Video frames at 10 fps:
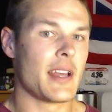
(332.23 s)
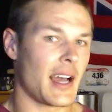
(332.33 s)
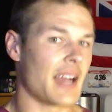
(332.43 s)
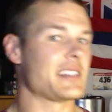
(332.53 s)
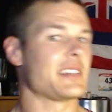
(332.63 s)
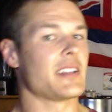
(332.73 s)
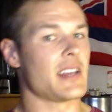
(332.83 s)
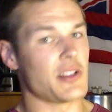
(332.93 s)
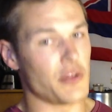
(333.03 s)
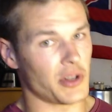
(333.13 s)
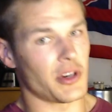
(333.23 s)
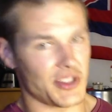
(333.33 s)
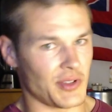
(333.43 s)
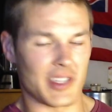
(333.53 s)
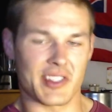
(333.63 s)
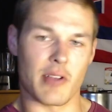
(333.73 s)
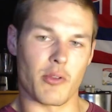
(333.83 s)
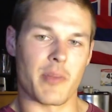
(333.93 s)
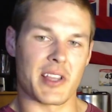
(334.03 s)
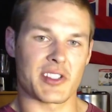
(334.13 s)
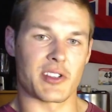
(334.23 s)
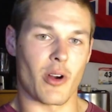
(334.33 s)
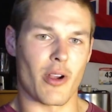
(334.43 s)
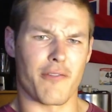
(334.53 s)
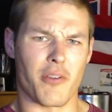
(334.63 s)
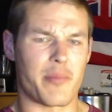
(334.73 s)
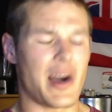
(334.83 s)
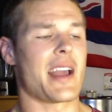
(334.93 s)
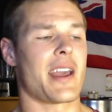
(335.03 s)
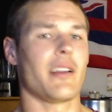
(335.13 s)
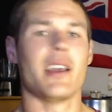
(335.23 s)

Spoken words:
Ideally, you could also list a roommate scenario for buying.